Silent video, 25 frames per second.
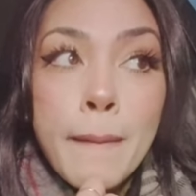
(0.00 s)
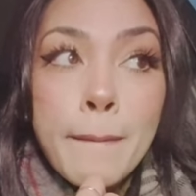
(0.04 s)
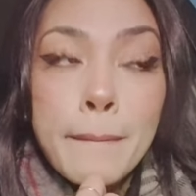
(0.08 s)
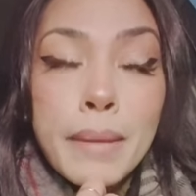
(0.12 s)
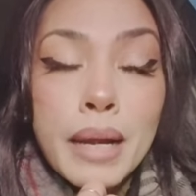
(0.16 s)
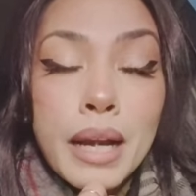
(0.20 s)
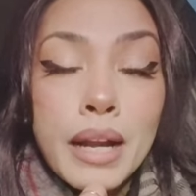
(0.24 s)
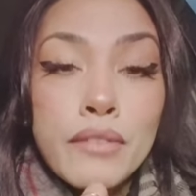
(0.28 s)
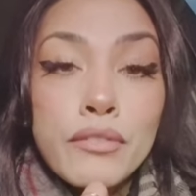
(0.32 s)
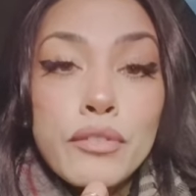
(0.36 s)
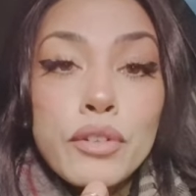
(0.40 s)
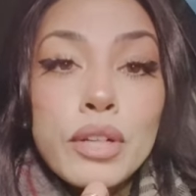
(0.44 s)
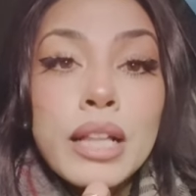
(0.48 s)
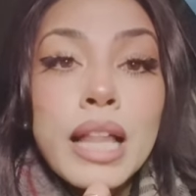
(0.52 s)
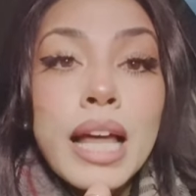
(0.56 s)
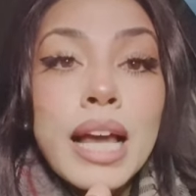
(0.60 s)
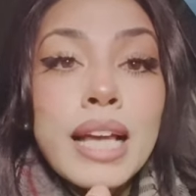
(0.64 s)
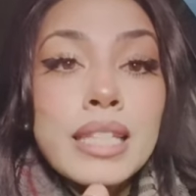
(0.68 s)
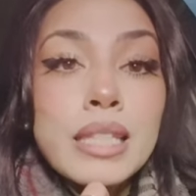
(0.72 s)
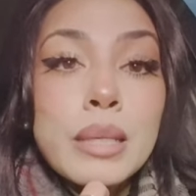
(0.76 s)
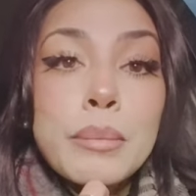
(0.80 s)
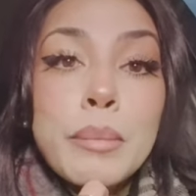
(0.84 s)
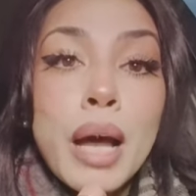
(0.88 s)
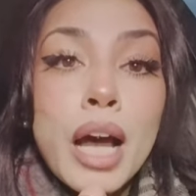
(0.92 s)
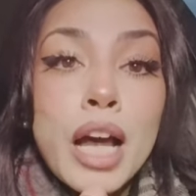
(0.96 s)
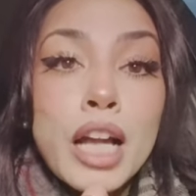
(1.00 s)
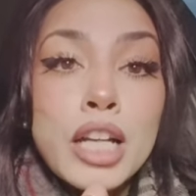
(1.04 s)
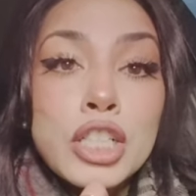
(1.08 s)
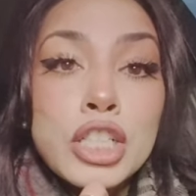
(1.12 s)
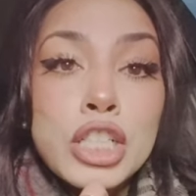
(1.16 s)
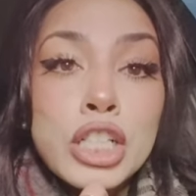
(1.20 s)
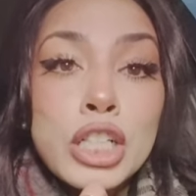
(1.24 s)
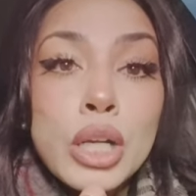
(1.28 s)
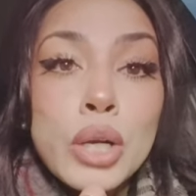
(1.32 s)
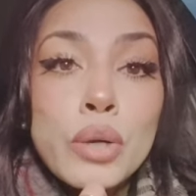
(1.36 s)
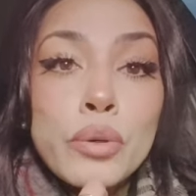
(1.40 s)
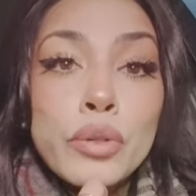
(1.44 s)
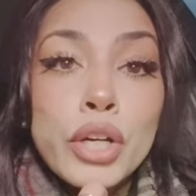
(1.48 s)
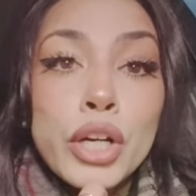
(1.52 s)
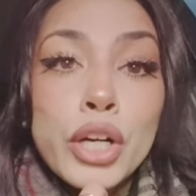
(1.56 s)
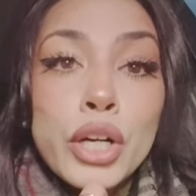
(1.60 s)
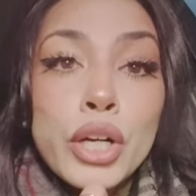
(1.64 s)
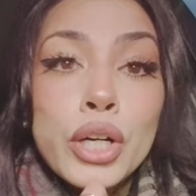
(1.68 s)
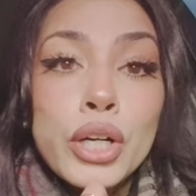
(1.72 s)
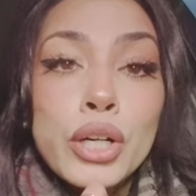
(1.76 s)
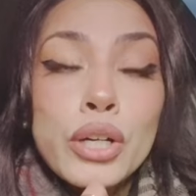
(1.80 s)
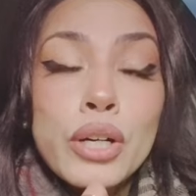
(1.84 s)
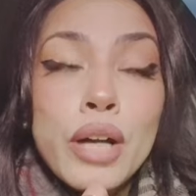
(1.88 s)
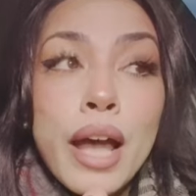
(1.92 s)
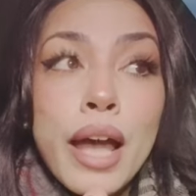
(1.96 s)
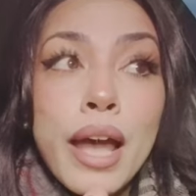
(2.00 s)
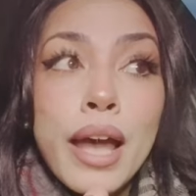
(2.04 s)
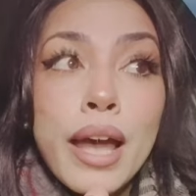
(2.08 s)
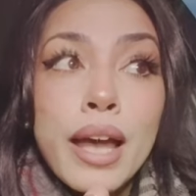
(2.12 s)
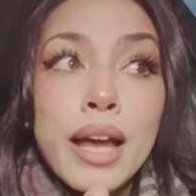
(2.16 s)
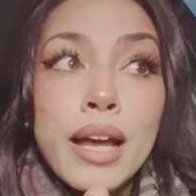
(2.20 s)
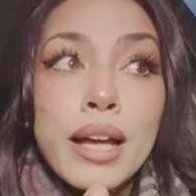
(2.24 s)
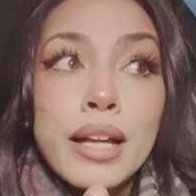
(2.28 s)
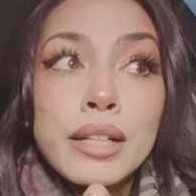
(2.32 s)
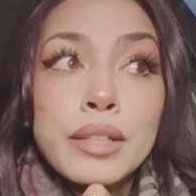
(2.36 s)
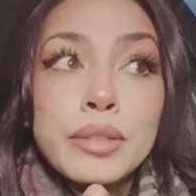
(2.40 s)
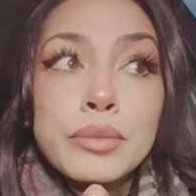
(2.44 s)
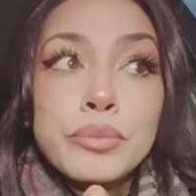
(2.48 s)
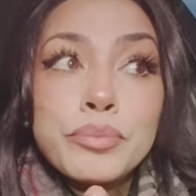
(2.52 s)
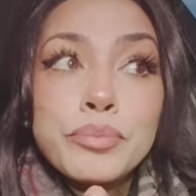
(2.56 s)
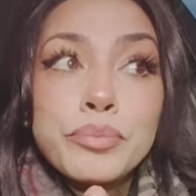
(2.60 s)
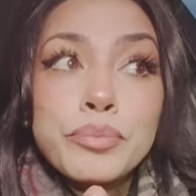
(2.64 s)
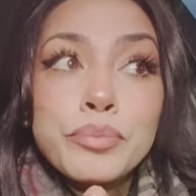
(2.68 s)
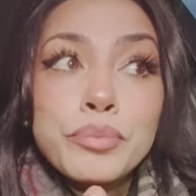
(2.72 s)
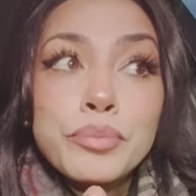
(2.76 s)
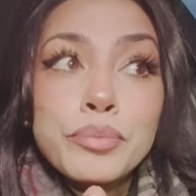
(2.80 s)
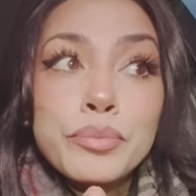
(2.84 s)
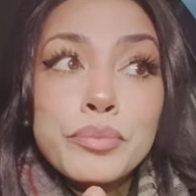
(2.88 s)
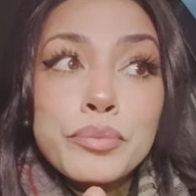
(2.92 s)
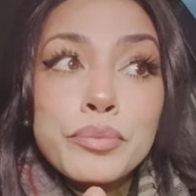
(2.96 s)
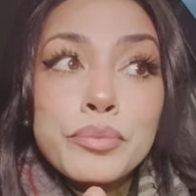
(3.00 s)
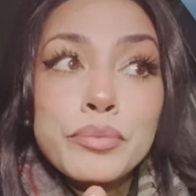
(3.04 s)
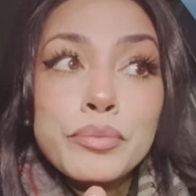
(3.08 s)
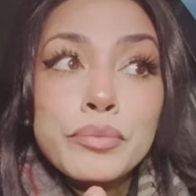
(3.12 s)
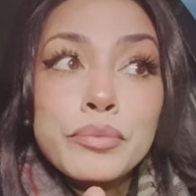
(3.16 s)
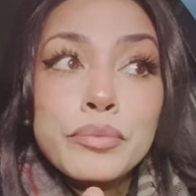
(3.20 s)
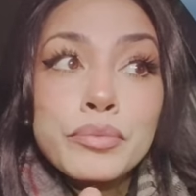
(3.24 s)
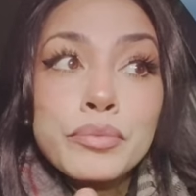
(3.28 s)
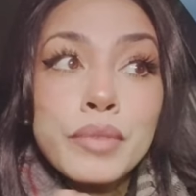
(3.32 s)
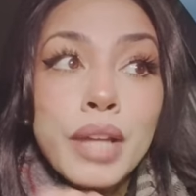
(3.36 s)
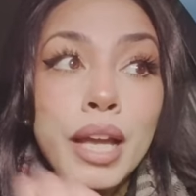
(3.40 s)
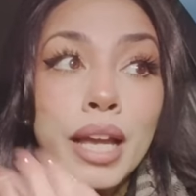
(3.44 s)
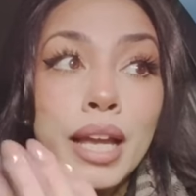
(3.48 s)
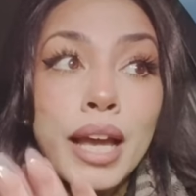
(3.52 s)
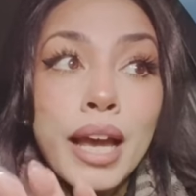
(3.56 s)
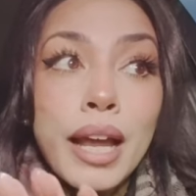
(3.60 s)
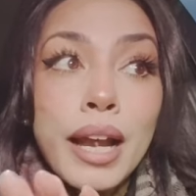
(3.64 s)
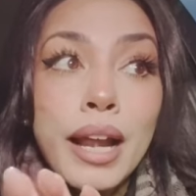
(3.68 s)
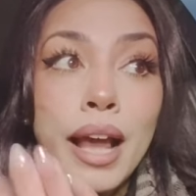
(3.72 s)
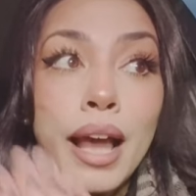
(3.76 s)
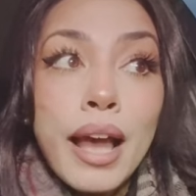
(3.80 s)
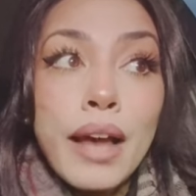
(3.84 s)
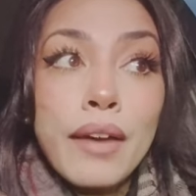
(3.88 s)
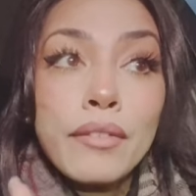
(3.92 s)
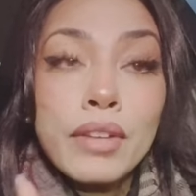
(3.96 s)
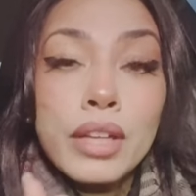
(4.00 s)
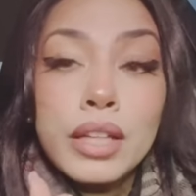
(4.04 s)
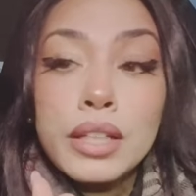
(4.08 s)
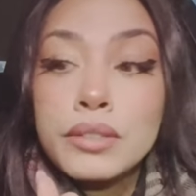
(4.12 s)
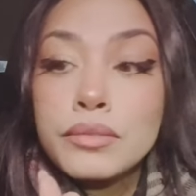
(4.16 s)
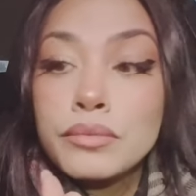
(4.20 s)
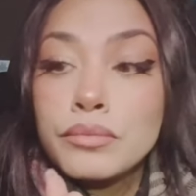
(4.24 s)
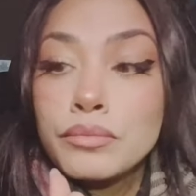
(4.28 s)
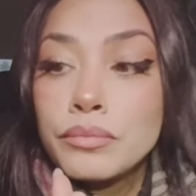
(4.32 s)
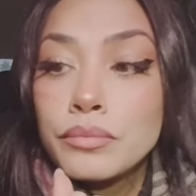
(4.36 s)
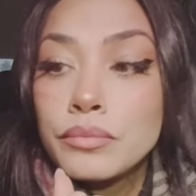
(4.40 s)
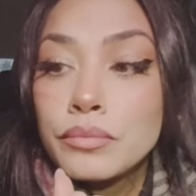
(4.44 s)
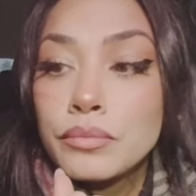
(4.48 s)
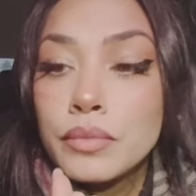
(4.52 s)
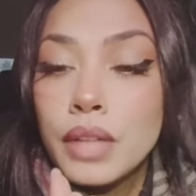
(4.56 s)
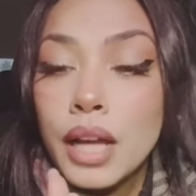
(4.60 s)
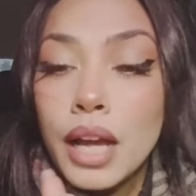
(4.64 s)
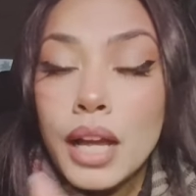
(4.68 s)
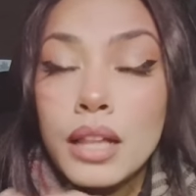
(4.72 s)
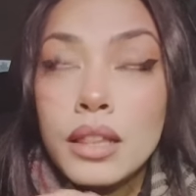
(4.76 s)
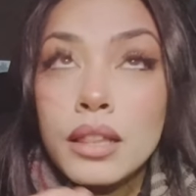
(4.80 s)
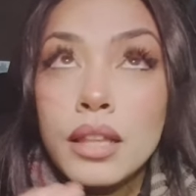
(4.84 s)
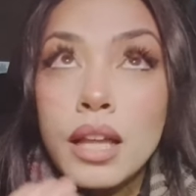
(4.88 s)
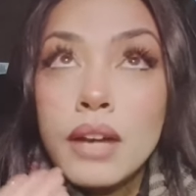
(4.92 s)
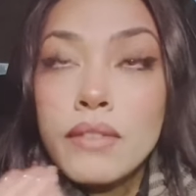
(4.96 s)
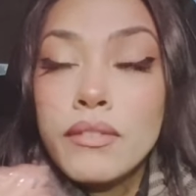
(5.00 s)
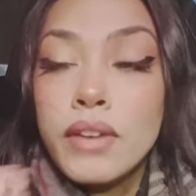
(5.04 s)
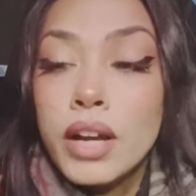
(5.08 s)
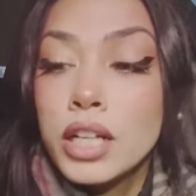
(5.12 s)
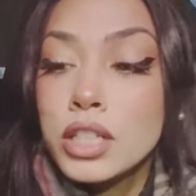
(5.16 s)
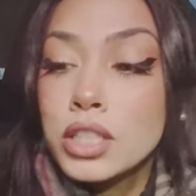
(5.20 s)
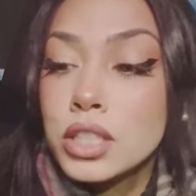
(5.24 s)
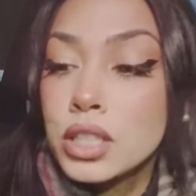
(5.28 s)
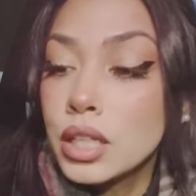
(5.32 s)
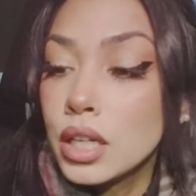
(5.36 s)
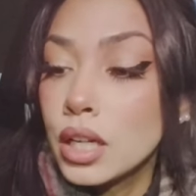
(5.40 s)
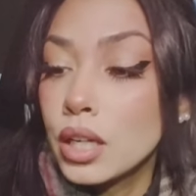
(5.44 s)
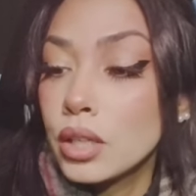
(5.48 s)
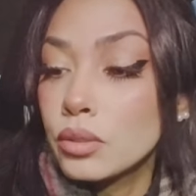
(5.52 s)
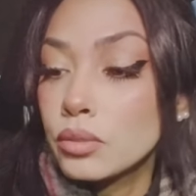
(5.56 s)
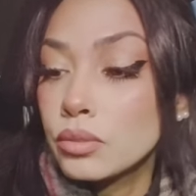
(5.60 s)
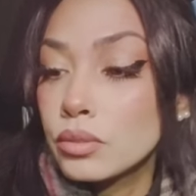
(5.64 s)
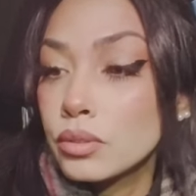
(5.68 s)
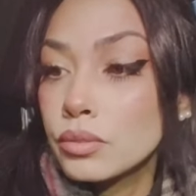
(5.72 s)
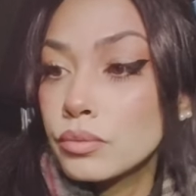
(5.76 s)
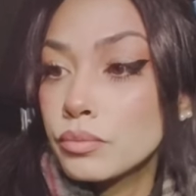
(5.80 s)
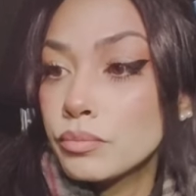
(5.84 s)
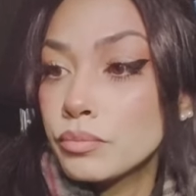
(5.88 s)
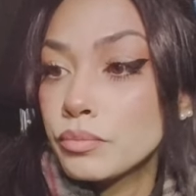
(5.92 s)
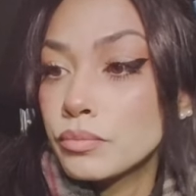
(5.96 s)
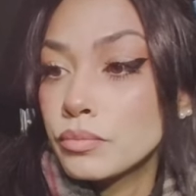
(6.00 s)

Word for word: but I realized I'm a hot Cheeto girl and I gotta have it I love hot Cheetos